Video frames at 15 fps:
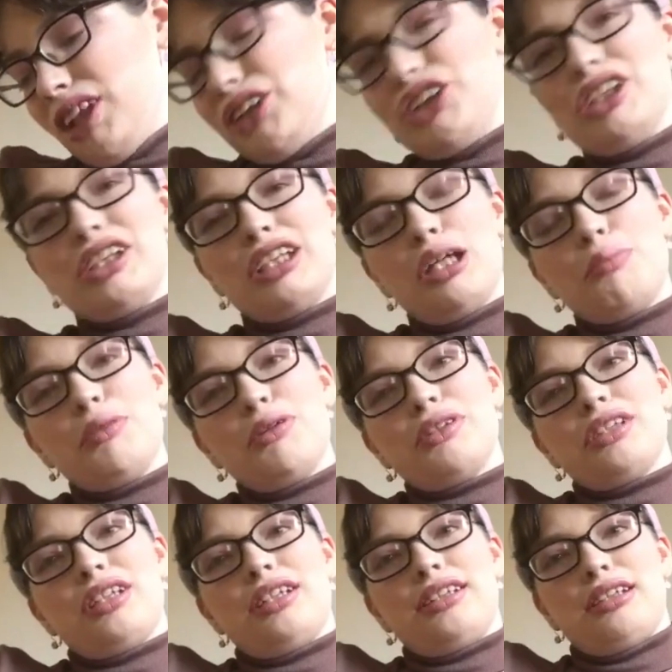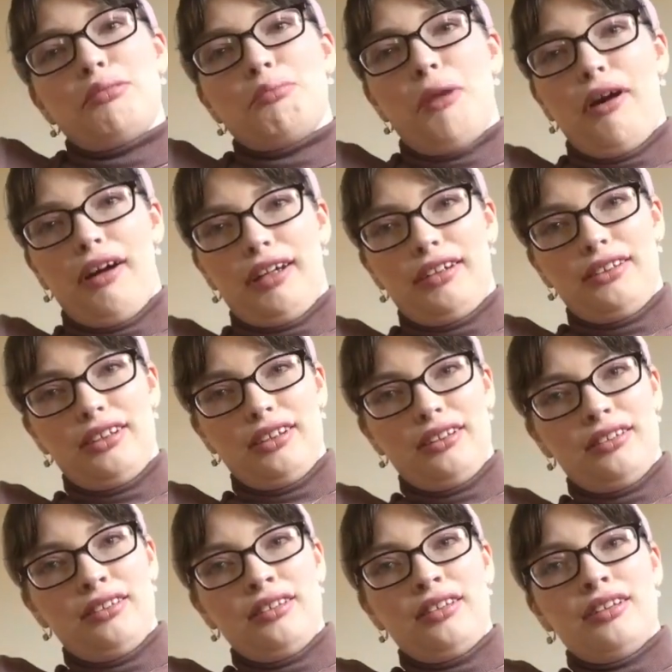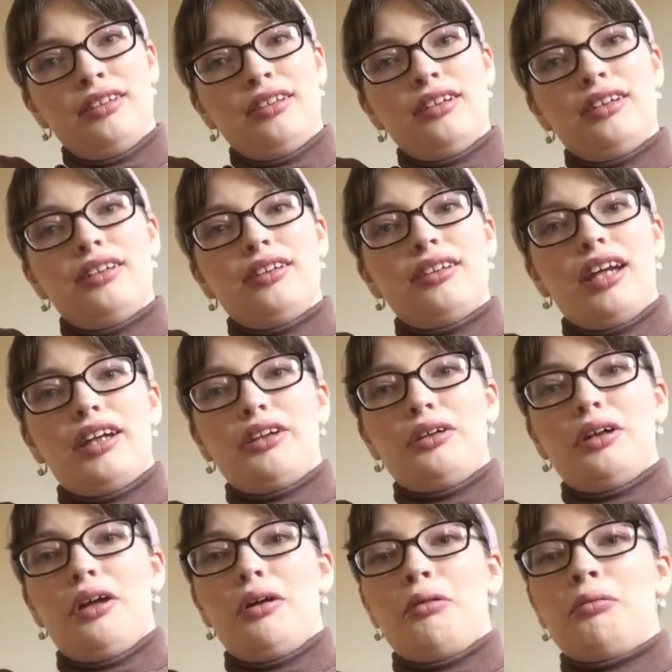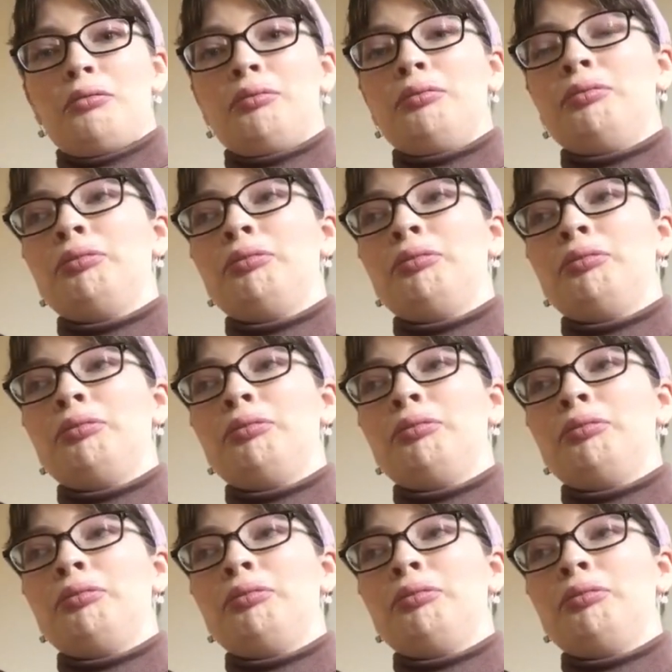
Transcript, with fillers: just keep those things in mind, that, you know,